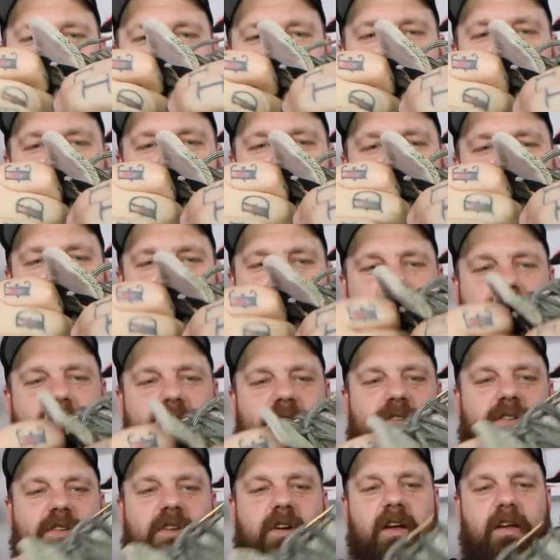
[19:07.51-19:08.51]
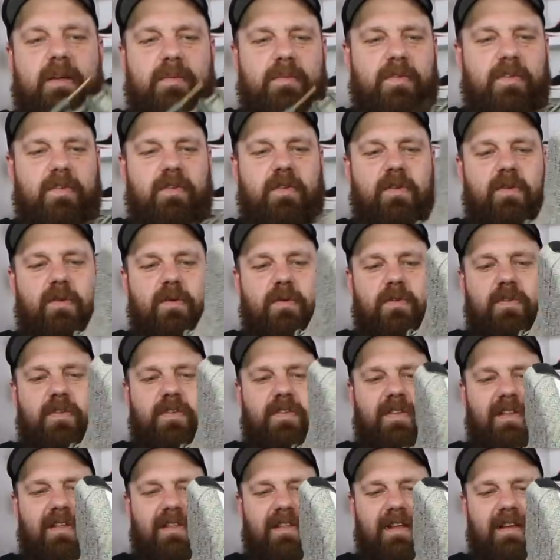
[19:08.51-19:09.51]
panel behind the stripes too,
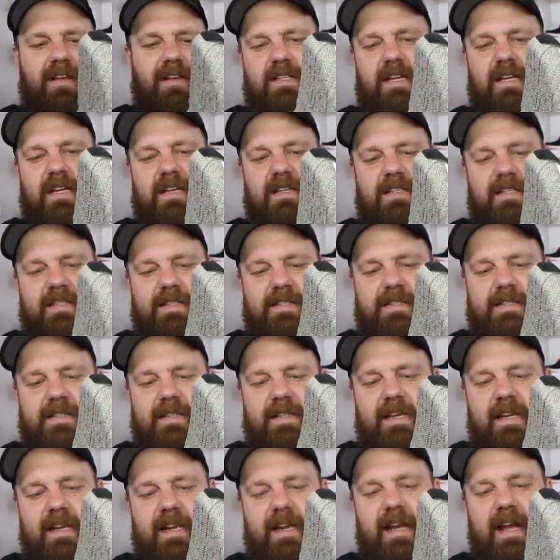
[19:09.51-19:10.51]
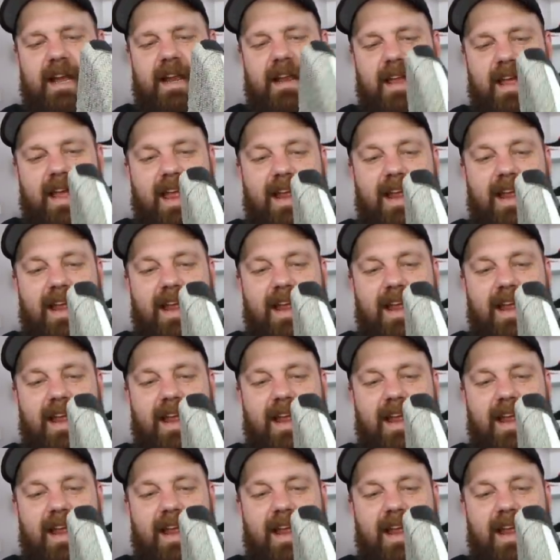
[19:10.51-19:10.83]
just like like a slick kind of